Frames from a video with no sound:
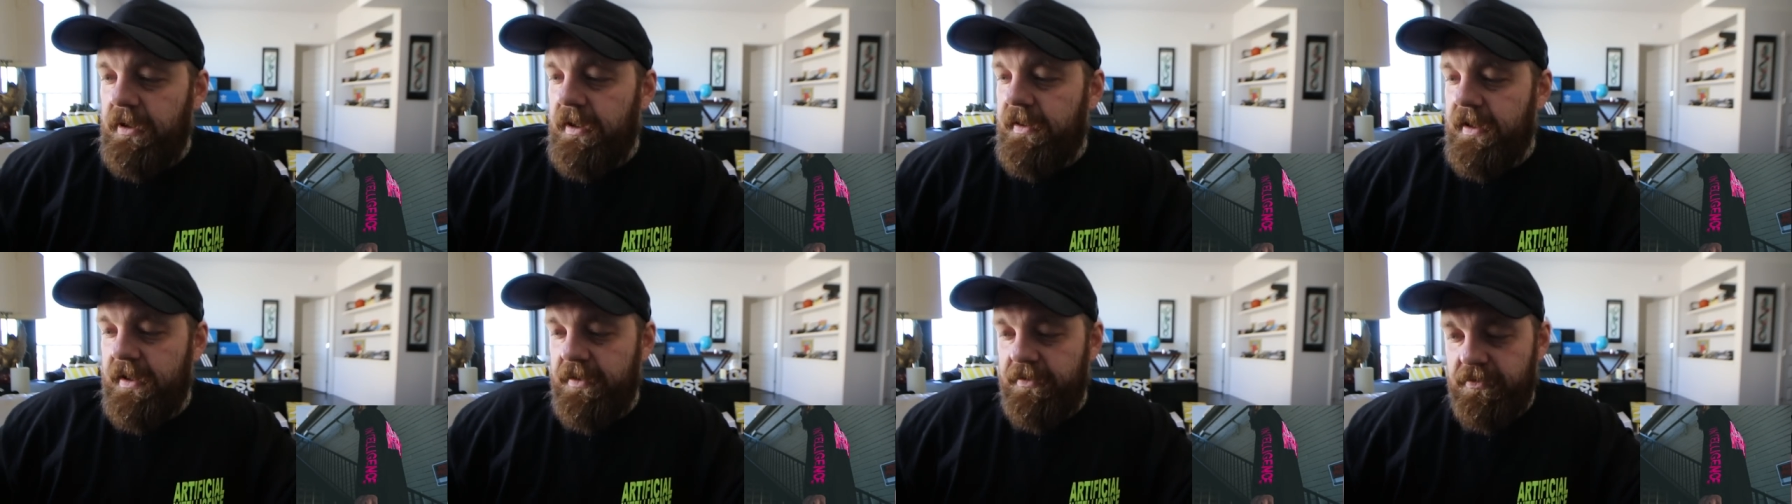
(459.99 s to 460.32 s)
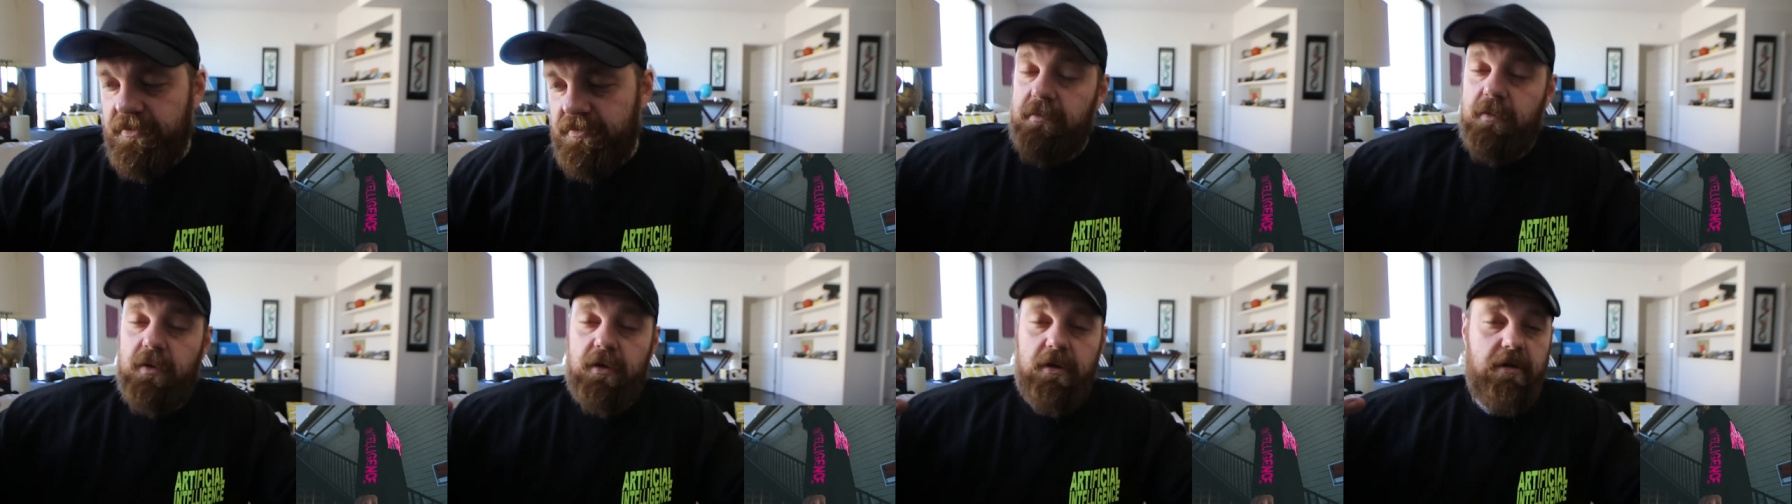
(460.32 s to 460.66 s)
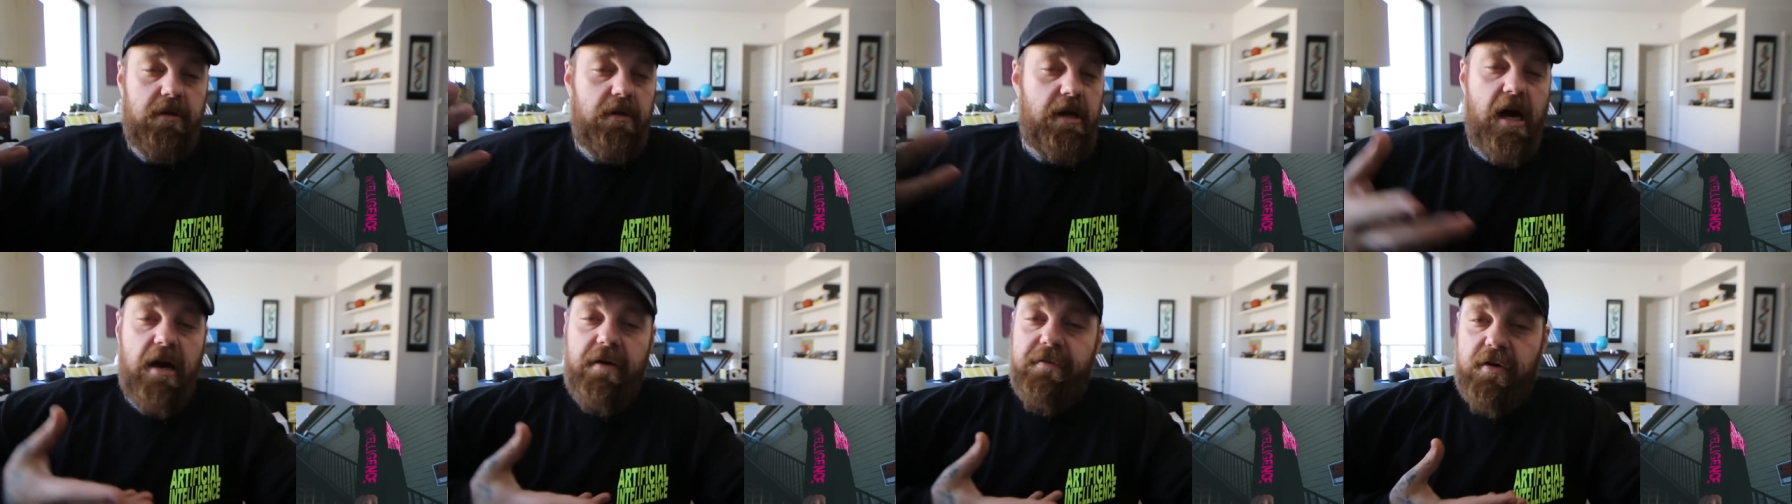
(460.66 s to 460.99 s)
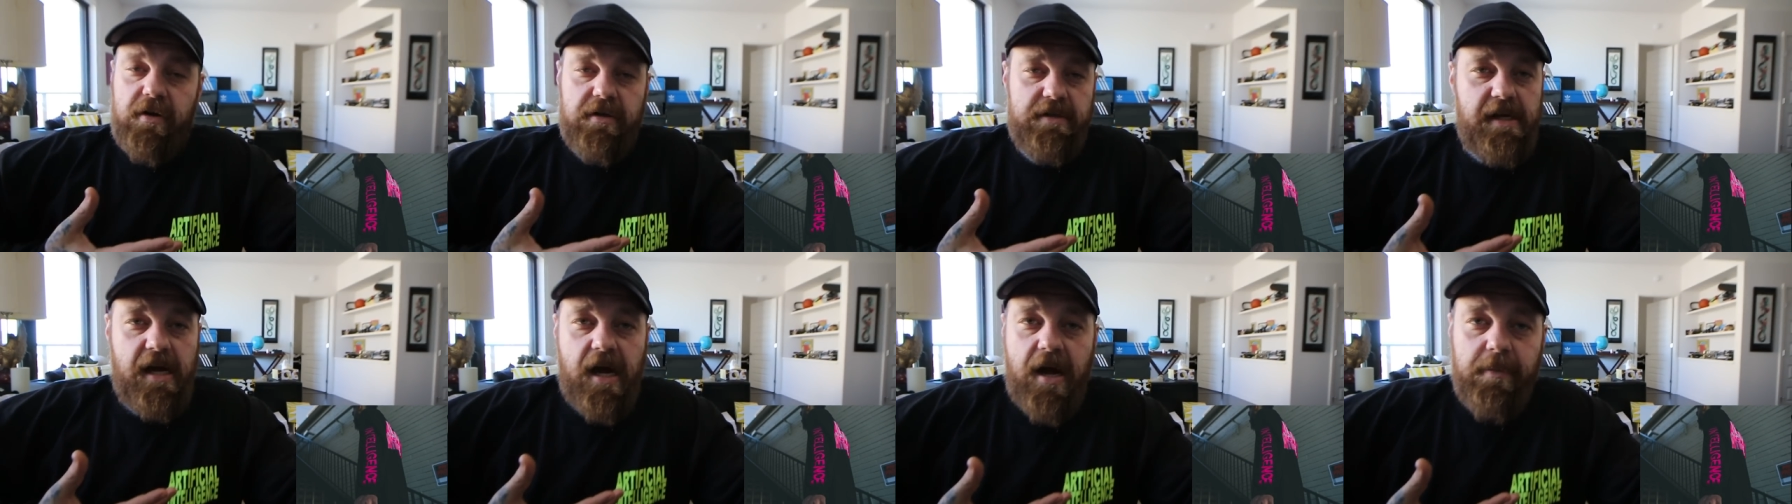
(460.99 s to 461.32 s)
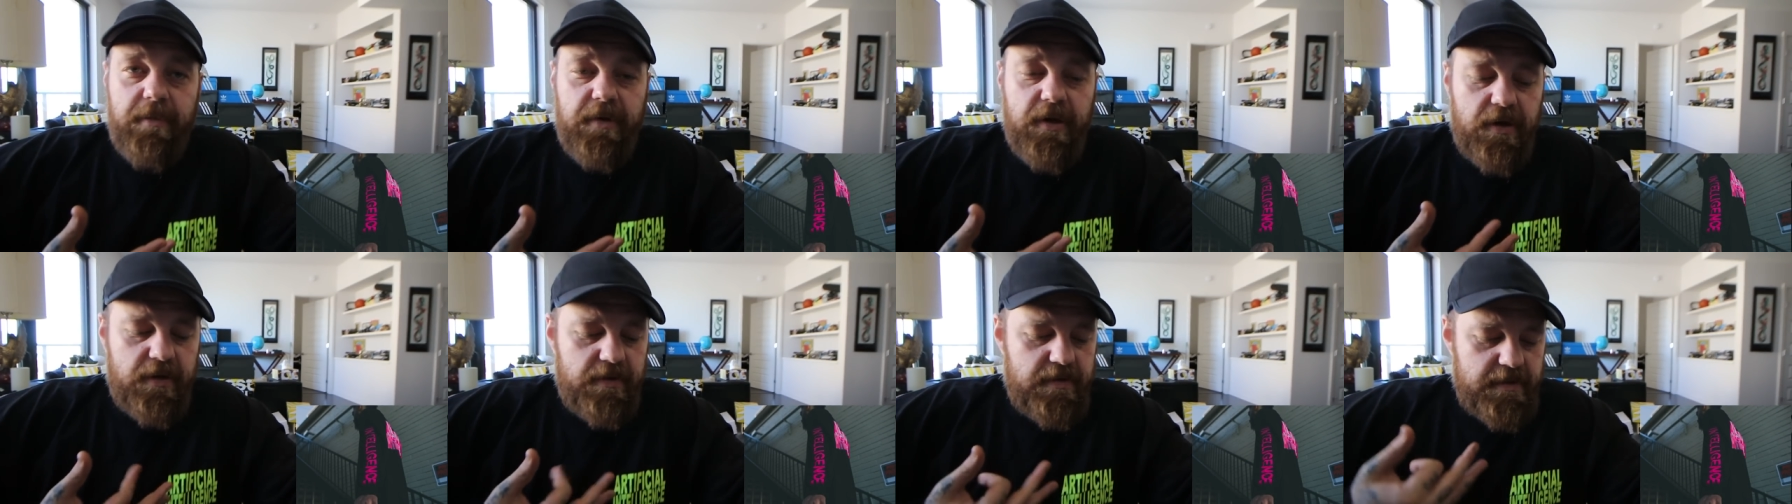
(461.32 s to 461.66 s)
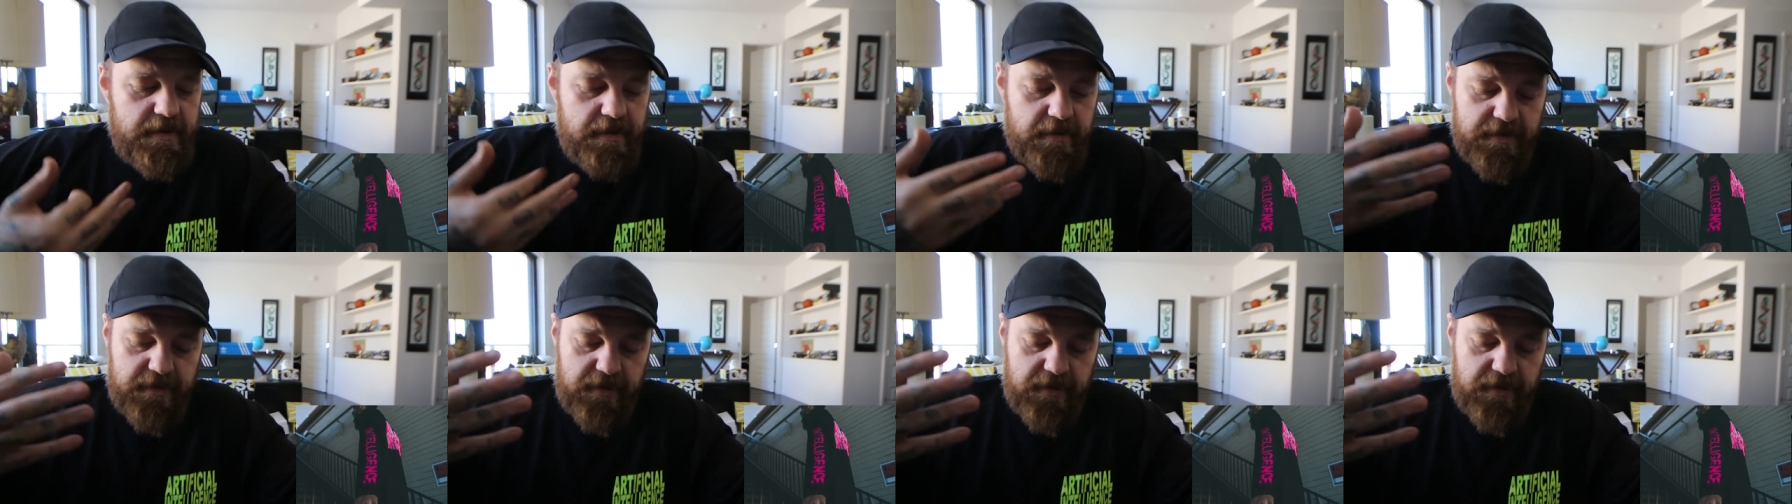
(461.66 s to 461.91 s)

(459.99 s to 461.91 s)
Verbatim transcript: and that's where a lot of our time goes.